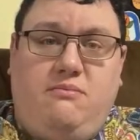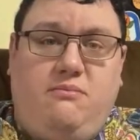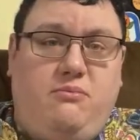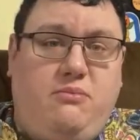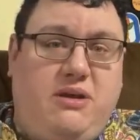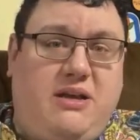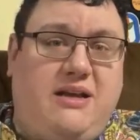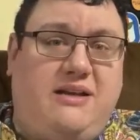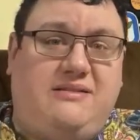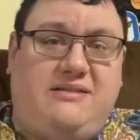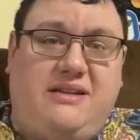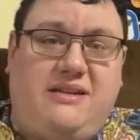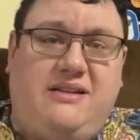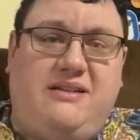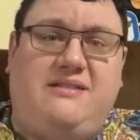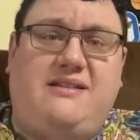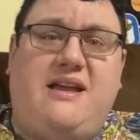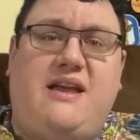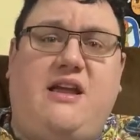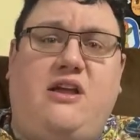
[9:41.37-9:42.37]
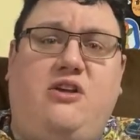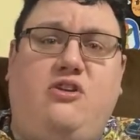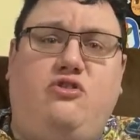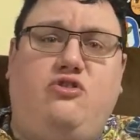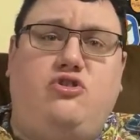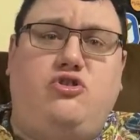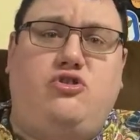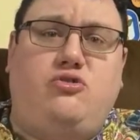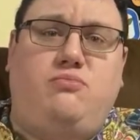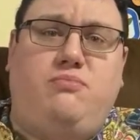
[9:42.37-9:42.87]
Because it is a
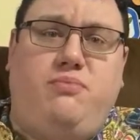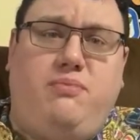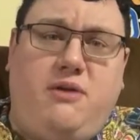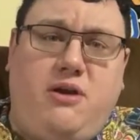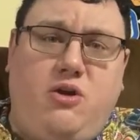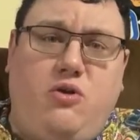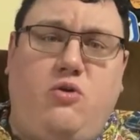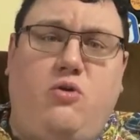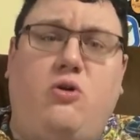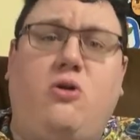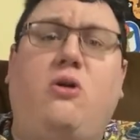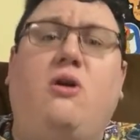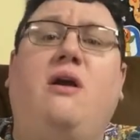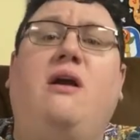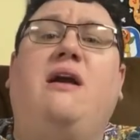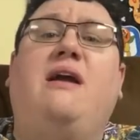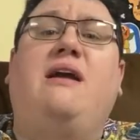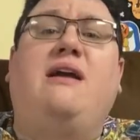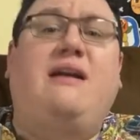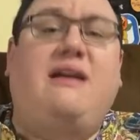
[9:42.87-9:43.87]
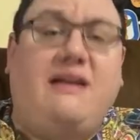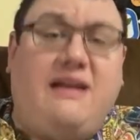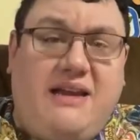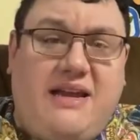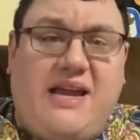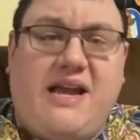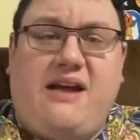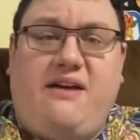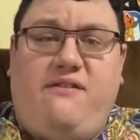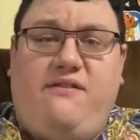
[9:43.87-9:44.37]
pure
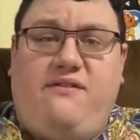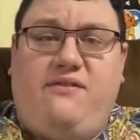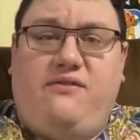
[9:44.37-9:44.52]
gift.